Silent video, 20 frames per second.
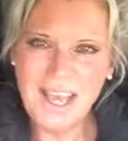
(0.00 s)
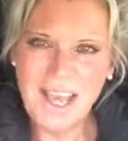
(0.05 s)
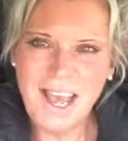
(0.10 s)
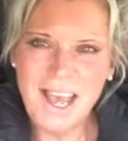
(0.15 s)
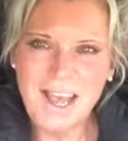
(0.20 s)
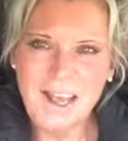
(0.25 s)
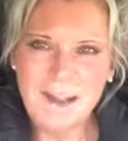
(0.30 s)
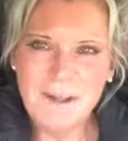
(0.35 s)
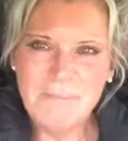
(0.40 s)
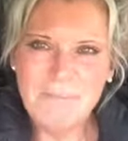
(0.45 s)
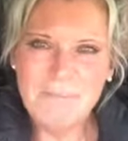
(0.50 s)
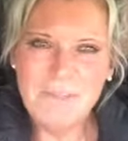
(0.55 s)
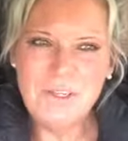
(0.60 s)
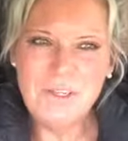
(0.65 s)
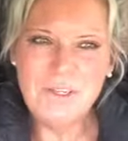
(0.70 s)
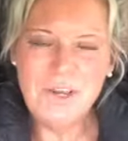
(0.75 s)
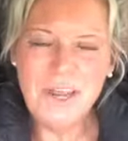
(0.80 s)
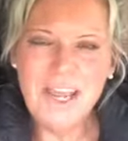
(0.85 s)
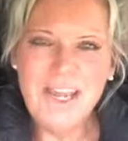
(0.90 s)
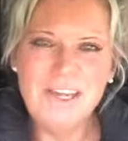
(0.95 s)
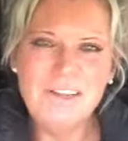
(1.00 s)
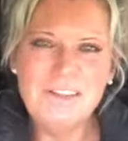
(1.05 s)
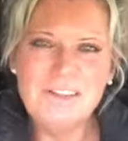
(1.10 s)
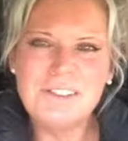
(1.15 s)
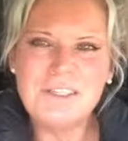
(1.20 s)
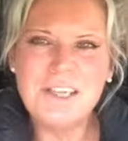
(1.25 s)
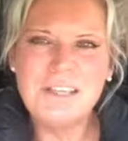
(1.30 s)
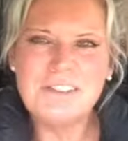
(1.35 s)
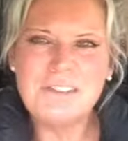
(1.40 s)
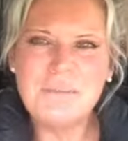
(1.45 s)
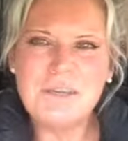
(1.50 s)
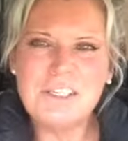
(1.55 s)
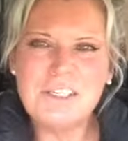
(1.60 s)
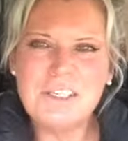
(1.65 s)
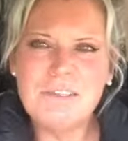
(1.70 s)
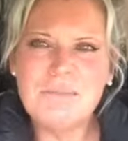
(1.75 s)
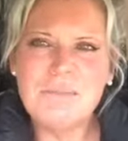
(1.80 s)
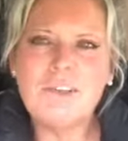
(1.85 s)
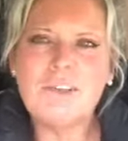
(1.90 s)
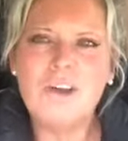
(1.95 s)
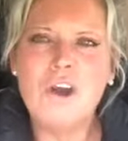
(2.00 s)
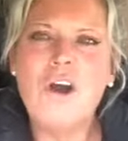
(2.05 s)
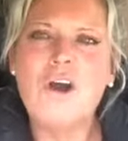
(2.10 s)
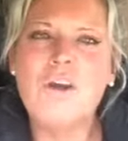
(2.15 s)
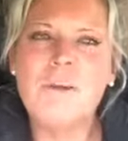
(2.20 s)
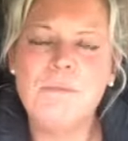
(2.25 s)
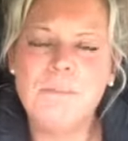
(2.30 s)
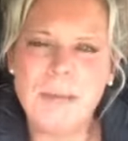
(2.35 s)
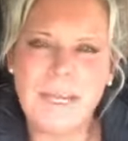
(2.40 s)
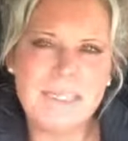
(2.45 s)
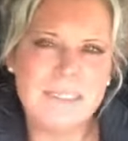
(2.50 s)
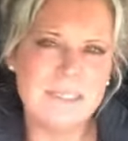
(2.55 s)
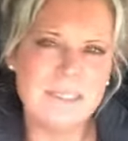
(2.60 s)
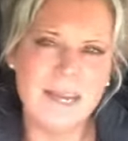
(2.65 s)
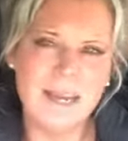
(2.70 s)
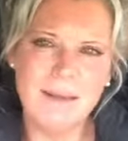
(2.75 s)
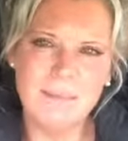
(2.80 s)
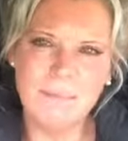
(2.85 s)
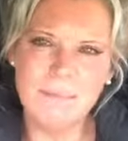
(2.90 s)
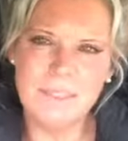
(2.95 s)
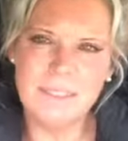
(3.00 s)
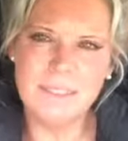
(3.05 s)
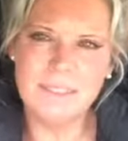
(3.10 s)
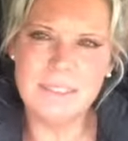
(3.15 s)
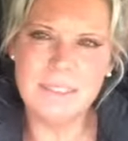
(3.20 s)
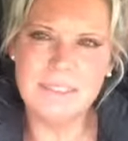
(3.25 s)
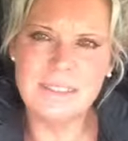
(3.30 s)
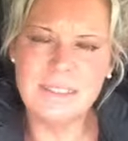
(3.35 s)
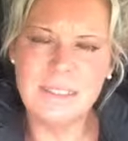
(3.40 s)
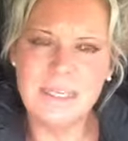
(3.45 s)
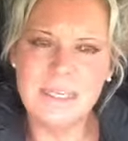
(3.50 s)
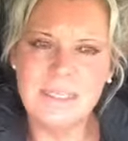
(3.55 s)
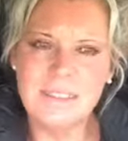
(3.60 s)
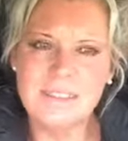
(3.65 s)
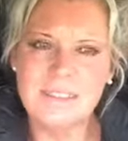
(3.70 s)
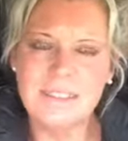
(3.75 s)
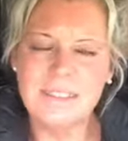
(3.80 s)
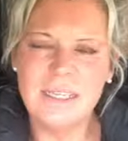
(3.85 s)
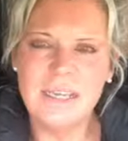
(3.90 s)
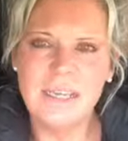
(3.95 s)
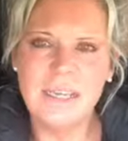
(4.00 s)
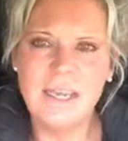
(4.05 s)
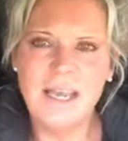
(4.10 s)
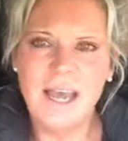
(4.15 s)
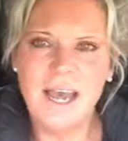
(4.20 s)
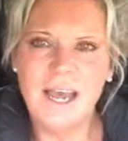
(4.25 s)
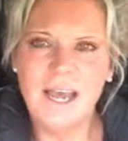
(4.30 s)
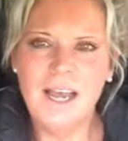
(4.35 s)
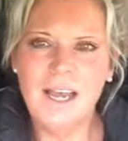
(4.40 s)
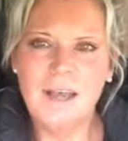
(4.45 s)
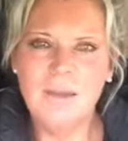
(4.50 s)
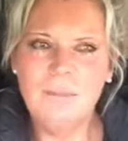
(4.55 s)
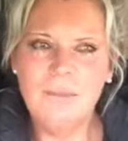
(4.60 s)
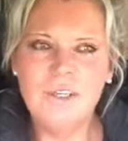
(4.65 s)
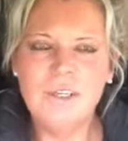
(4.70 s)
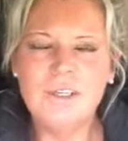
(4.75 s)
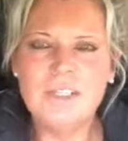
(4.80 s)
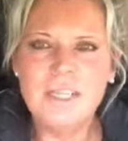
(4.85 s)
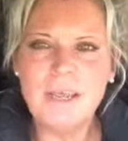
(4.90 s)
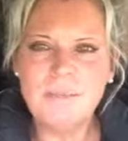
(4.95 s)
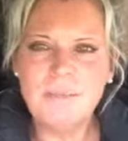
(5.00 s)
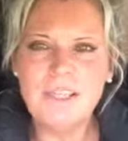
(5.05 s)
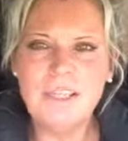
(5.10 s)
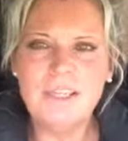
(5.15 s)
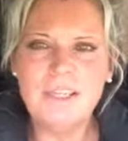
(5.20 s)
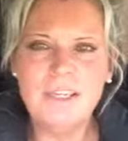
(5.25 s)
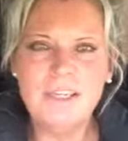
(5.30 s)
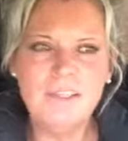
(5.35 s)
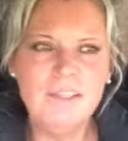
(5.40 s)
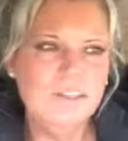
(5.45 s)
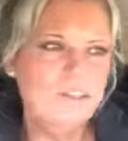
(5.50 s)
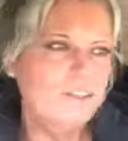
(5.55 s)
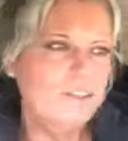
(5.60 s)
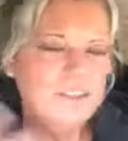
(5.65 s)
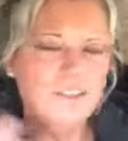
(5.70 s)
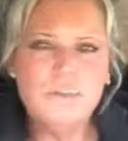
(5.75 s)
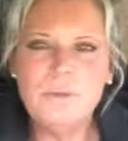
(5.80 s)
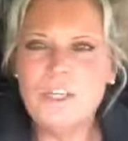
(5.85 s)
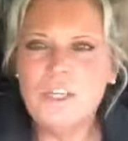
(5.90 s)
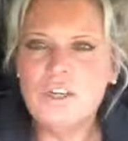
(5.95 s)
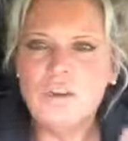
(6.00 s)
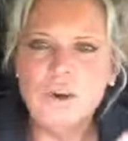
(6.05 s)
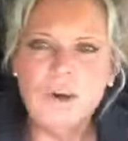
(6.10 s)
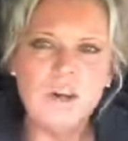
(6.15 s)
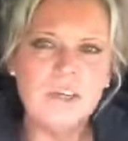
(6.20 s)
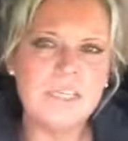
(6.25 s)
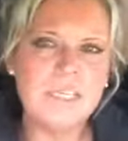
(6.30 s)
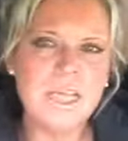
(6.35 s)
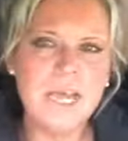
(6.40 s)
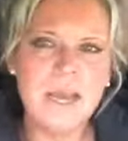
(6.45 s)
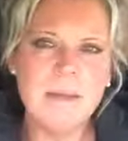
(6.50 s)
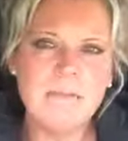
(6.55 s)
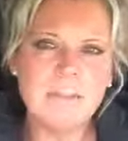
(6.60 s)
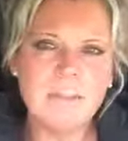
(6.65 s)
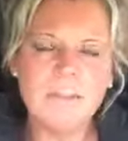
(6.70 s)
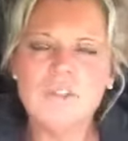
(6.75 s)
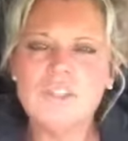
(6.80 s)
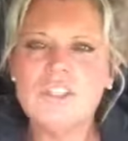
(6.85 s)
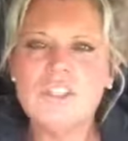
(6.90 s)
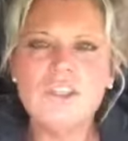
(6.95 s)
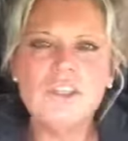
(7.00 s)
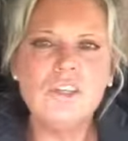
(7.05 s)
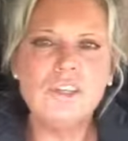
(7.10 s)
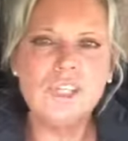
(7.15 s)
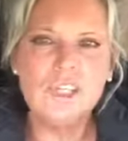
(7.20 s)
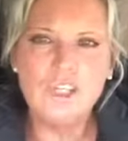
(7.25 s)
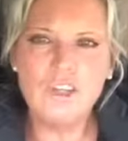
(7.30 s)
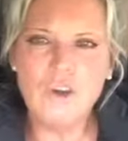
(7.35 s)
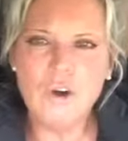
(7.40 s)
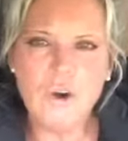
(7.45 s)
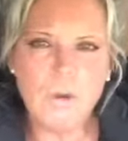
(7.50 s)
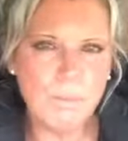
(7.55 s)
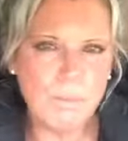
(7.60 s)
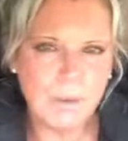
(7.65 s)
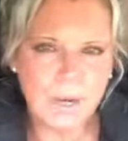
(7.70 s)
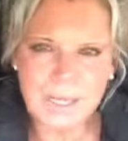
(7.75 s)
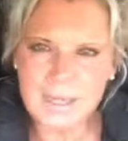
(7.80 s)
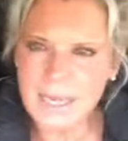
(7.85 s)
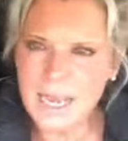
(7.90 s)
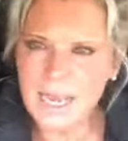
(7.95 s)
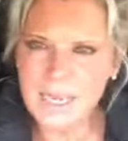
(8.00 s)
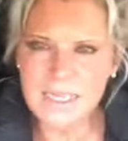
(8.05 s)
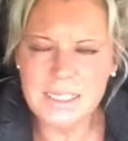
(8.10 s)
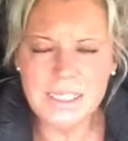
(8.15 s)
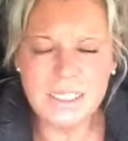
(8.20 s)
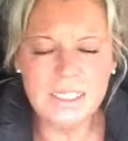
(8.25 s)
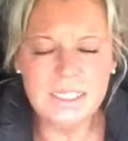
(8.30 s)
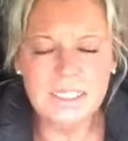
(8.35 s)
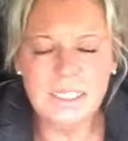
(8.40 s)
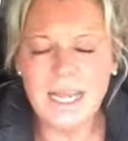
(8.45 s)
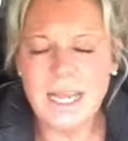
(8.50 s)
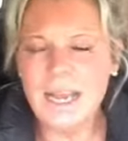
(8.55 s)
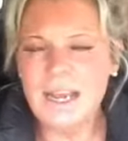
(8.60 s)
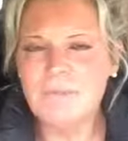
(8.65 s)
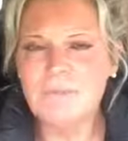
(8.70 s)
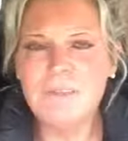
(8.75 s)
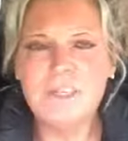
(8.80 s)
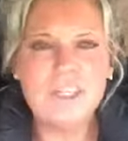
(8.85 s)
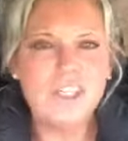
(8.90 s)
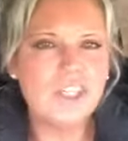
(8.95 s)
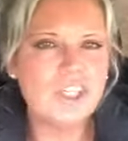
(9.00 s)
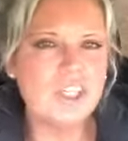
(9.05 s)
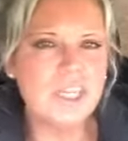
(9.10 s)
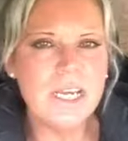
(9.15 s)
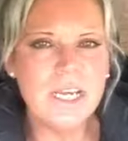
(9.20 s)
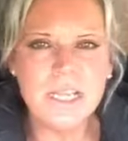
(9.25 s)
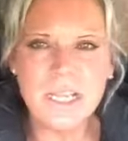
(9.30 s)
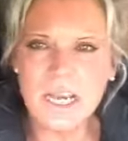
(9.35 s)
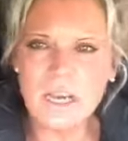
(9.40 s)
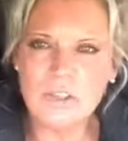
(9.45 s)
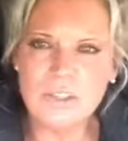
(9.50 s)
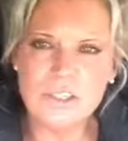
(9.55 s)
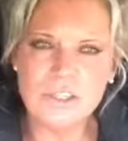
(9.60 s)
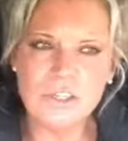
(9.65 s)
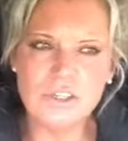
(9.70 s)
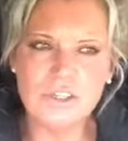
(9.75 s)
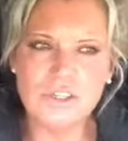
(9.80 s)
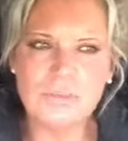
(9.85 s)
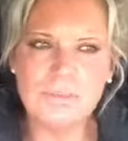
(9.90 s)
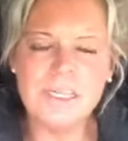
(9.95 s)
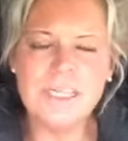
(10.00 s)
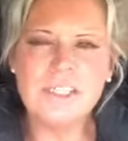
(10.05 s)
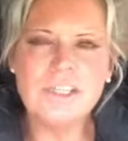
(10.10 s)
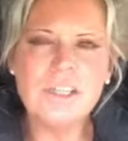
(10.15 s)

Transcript: You know, and especially if you've got a home-based type business, it's, you know, something that you do in your own time. So you can incorporate that into your life. You can share that on social media.